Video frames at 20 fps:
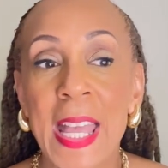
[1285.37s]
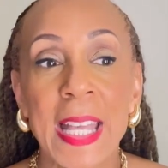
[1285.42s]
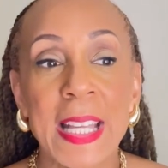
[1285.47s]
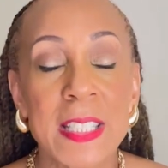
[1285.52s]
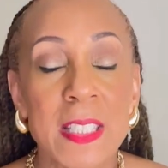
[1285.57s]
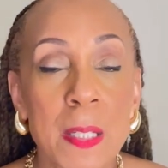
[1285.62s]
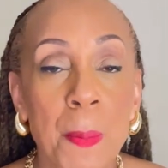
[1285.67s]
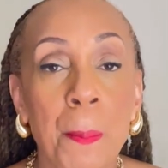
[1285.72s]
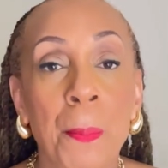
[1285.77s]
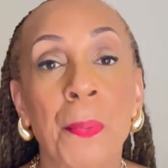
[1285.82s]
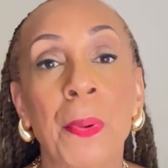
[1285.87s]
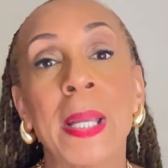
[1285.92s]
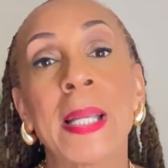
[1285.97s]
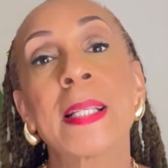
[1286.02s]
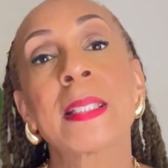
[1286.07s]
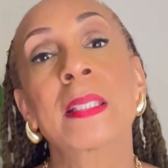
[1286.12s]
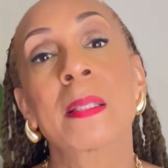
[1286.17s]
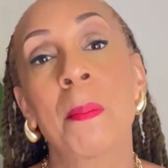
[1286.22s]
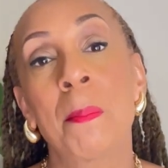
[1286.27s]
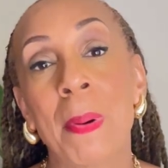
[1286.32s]
is to
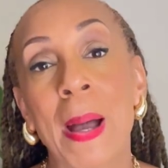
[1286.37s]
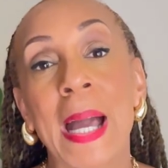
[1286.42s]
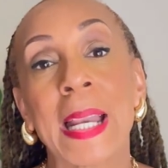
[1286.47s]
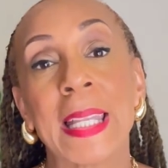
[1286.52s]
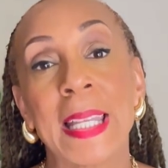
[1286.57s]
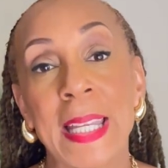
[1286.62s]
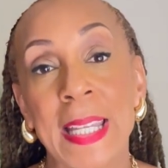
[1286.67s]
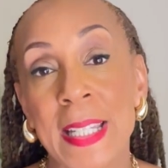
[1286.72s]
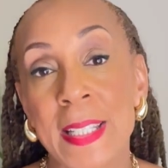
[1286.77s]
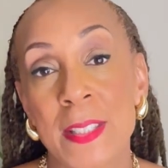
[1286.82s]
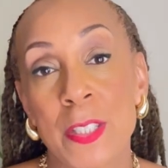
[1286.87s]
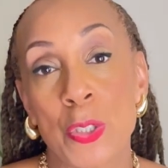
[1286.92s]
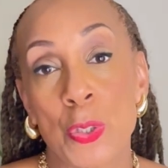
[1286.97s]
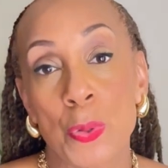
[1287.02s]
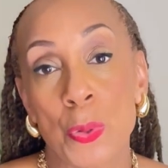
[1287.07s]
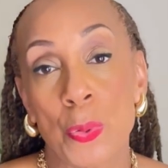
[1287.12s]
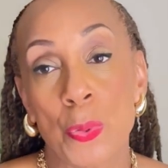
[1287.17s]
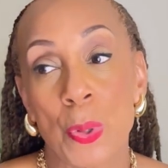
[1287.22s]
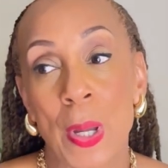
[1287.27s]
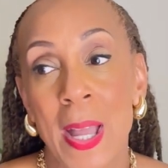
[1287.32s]
bring somebody
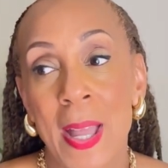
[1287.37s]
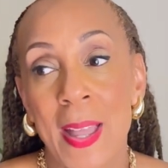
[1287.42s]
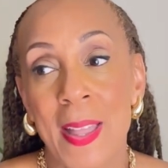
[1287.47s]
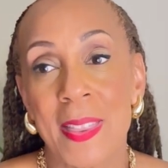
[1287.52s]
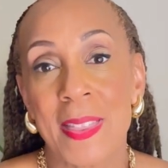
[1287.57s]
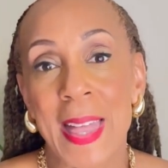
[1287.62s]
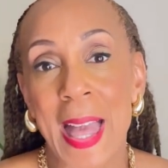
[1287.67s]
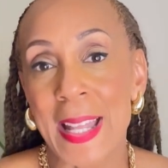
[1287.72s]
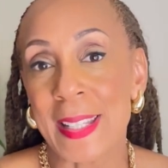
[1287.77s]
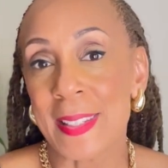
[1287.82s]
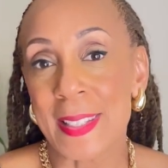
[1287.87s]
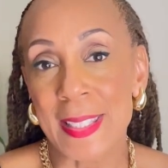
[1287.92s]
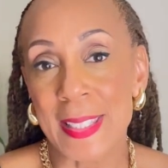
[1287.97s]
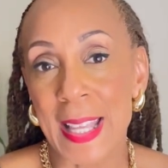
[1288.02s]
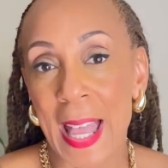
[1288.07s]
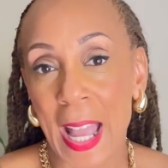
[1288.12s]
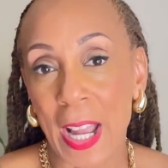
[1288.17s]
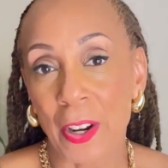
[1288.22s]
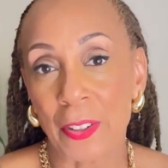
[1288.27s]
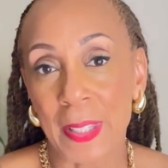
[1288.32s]
into that
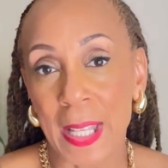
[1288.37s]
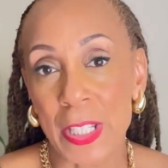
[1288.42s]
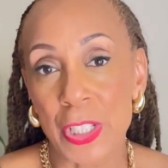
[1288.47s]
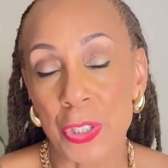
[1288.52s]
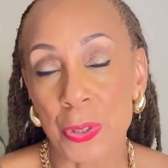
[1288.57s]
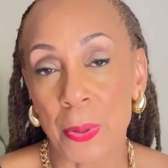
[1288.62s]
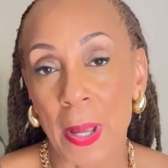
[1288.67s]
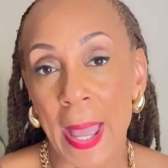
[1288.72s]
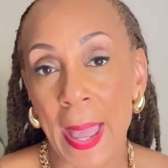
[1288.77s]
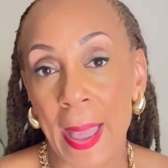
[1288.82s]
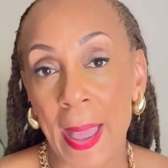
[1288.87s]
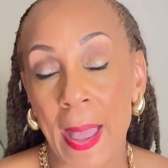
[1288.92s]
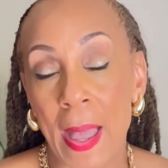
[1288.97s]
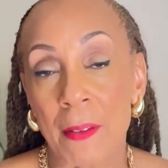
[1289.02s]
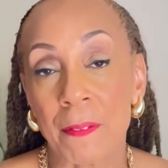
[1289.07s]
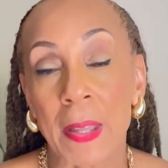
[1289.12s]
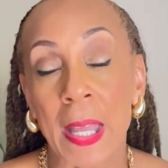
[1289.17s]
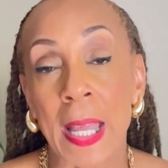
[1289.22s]
desire that you have,